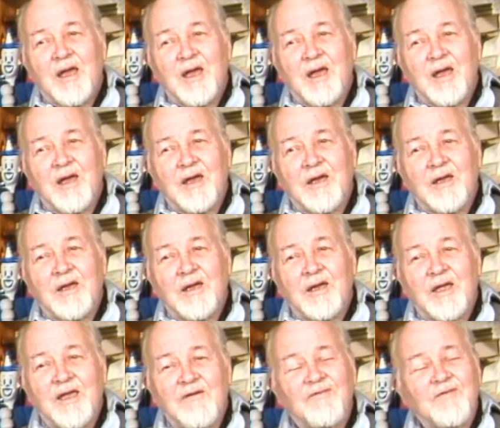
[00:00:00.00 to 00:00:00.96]

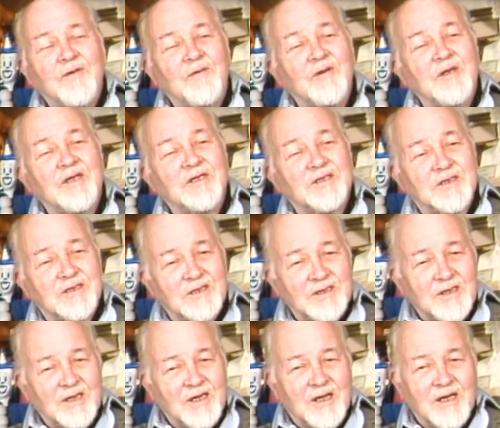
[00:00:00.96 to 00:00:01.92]

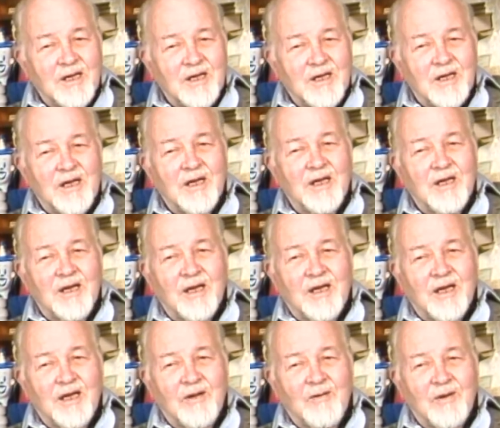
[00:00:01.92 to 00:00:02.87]
afterwards
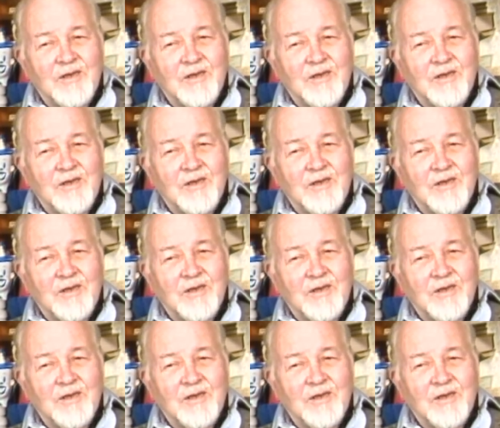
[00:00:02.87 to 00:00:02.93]
I